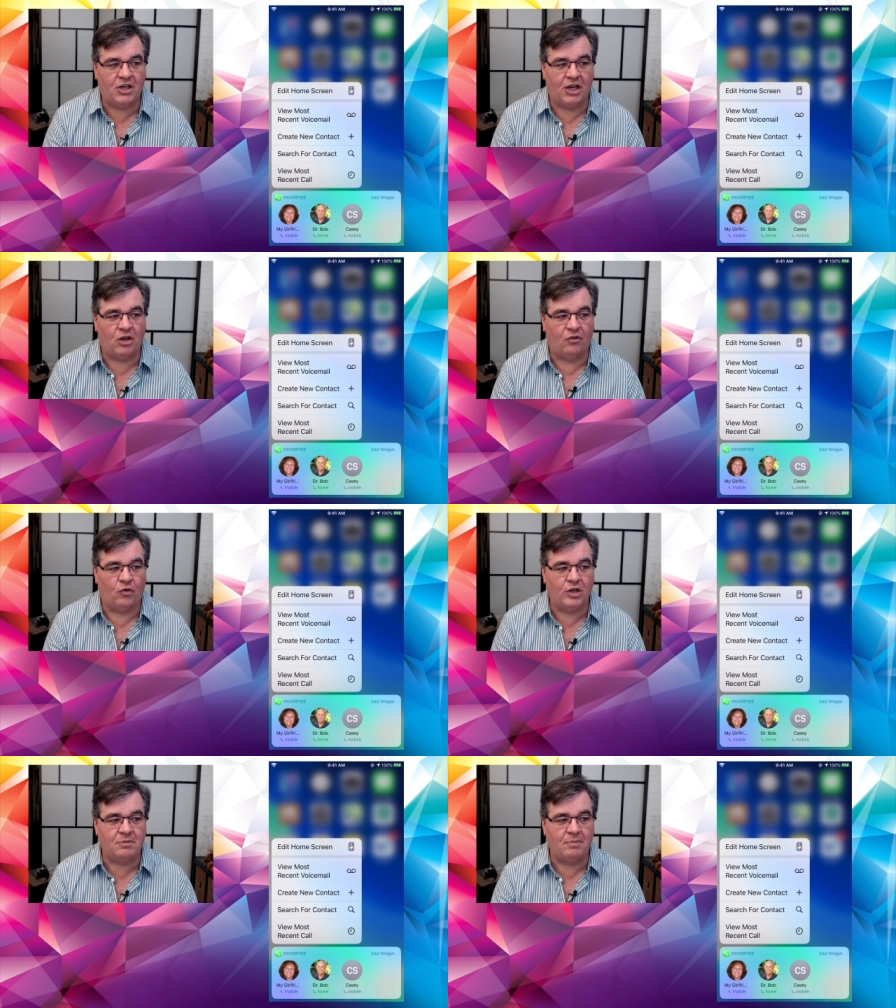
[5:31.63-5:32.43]
Check your
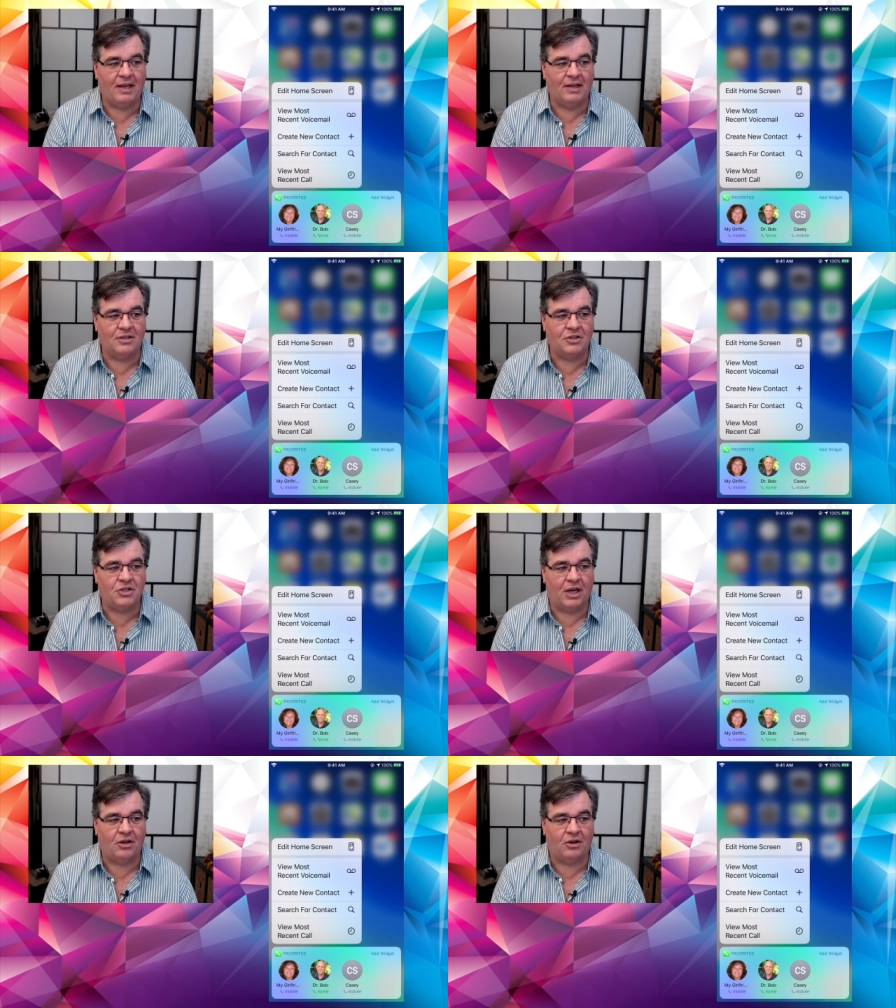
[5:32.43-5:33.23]
voicemails,
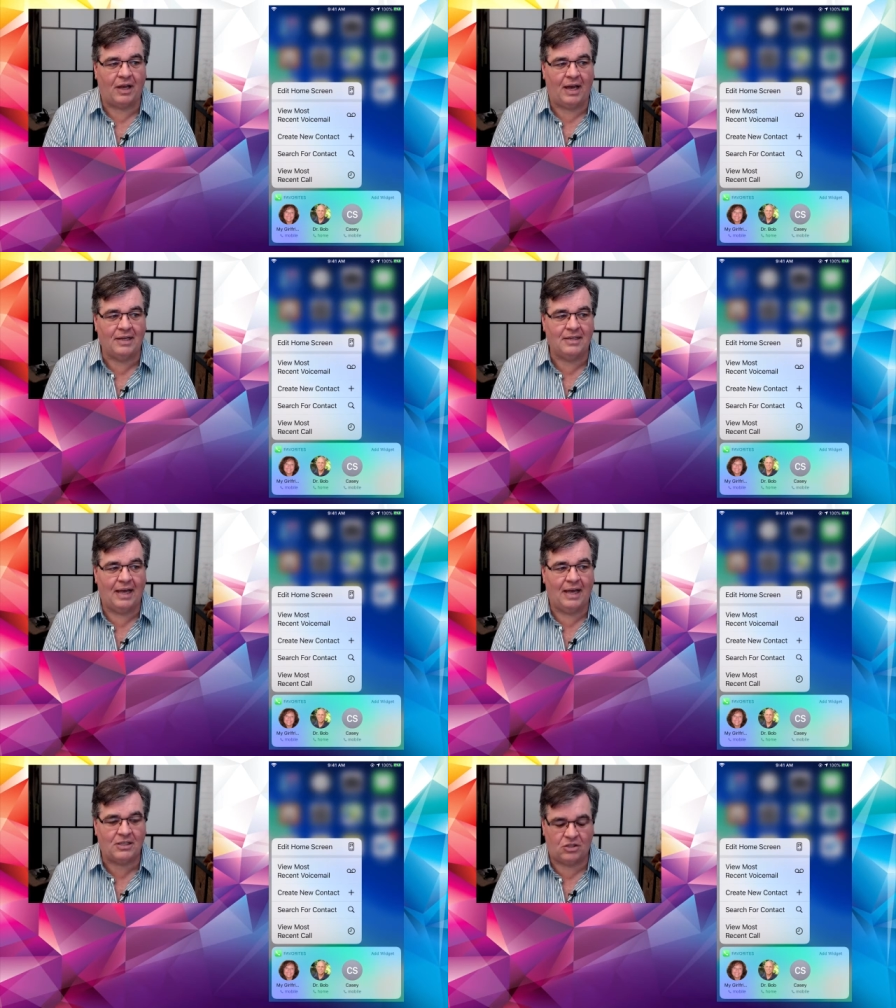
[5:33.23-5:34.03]
check your
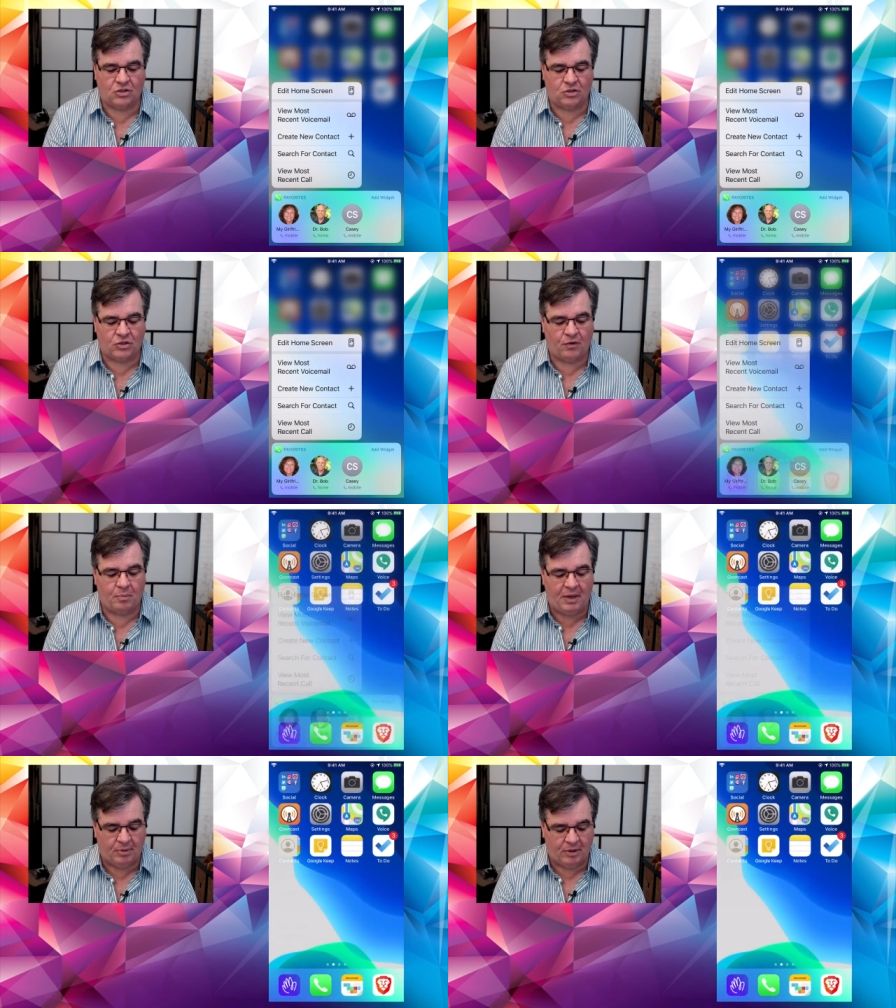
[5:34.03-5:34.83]
contacts, search for
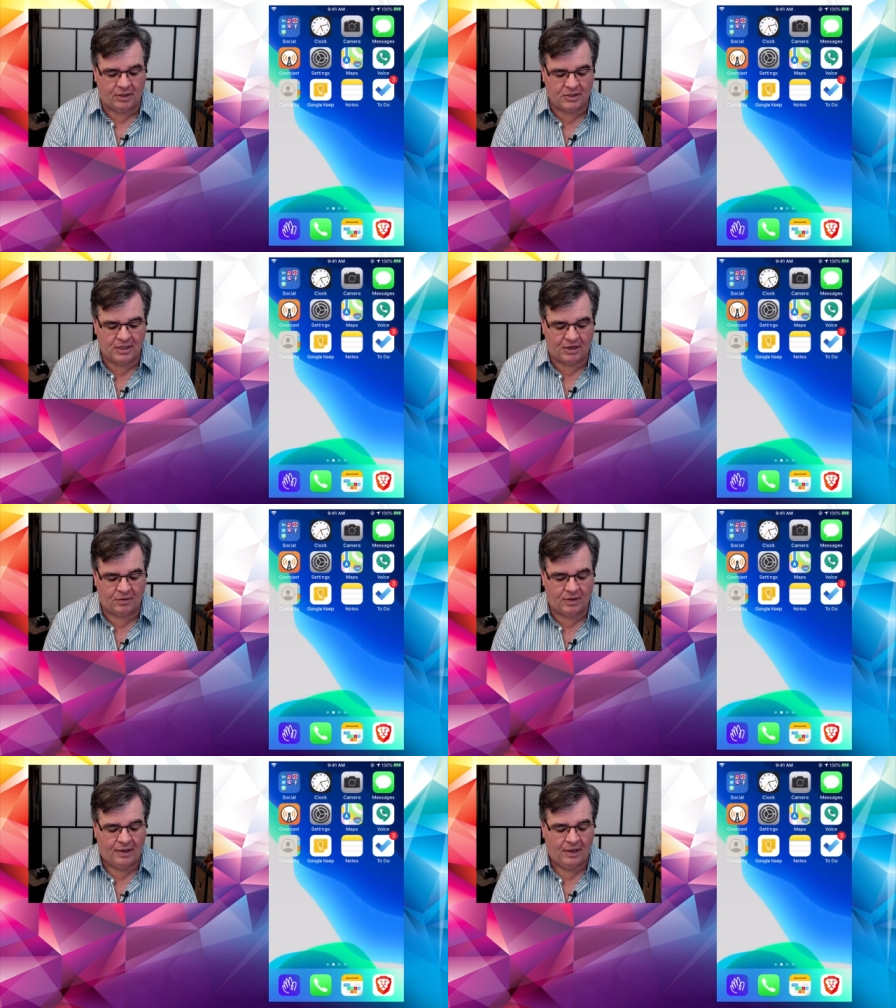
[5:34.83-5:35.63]
people, etc.